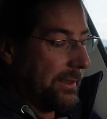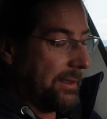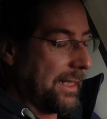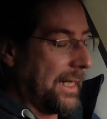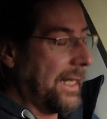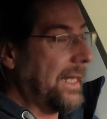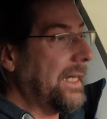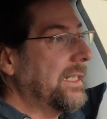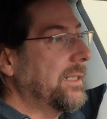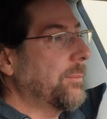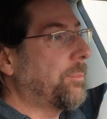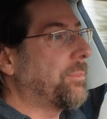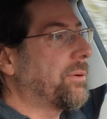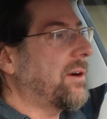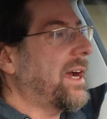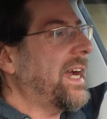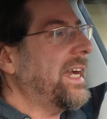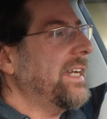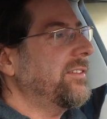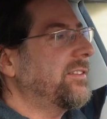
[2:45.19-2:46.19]
Then
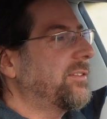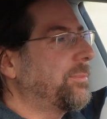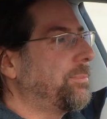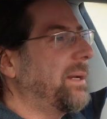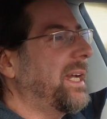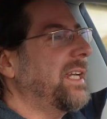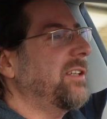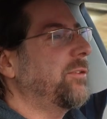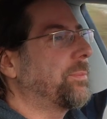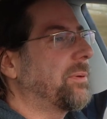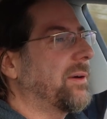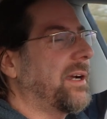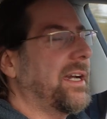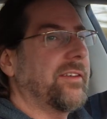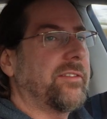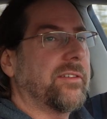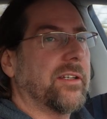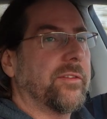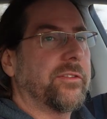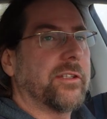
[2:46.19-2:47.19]
base
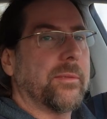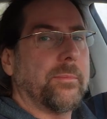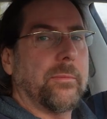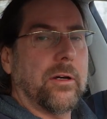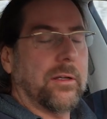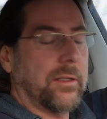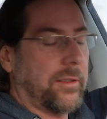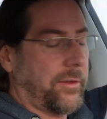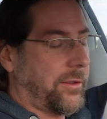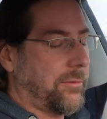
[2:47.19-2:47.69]
price of the Model